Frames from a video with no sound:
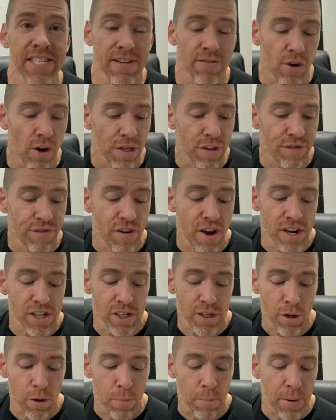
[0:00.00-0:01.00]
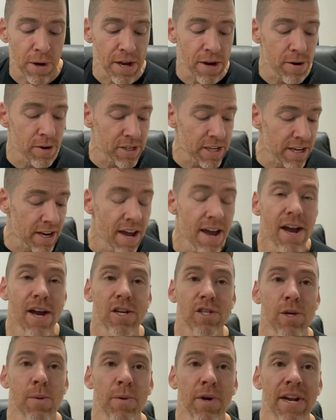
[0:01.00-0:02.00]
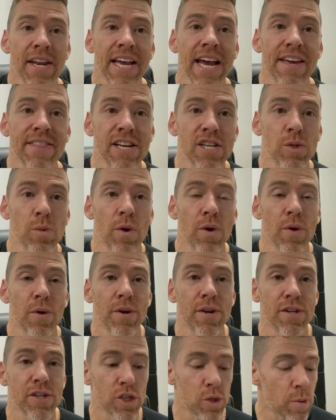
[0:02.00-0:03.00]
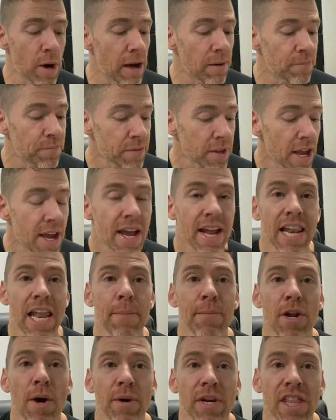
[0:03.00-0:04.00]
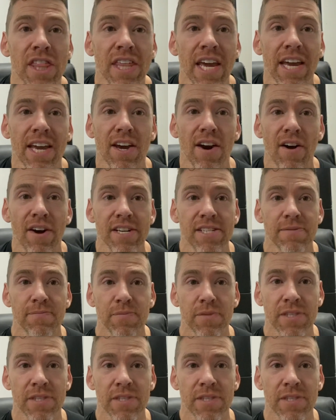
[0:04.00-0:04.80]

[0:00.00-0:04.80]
I've got the first two pre-ordered, so I'm going to get this one ordered as well. Let me know what you think, guys.